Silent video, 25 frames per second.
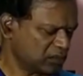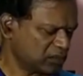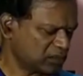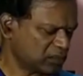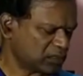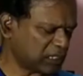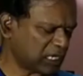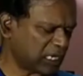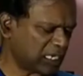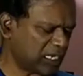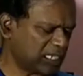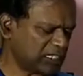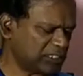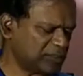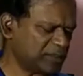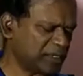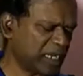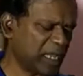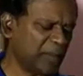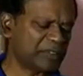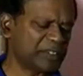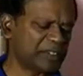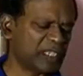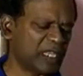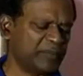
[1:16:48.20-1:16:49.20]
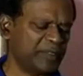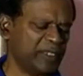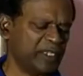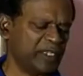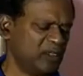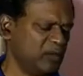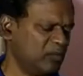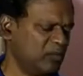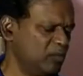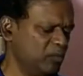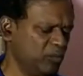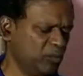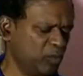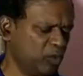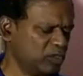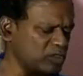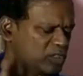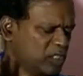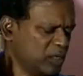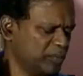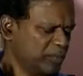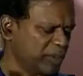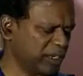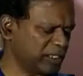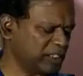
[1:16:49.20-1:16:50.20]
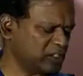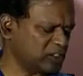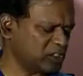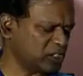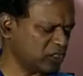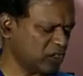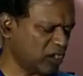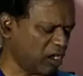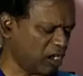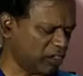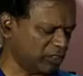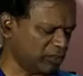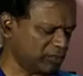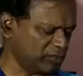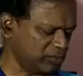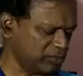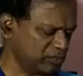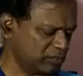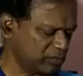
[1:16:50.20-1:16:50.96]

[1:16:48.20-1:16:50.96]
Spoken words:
Tanlakshmi Ramasamy, both the brothers are gone.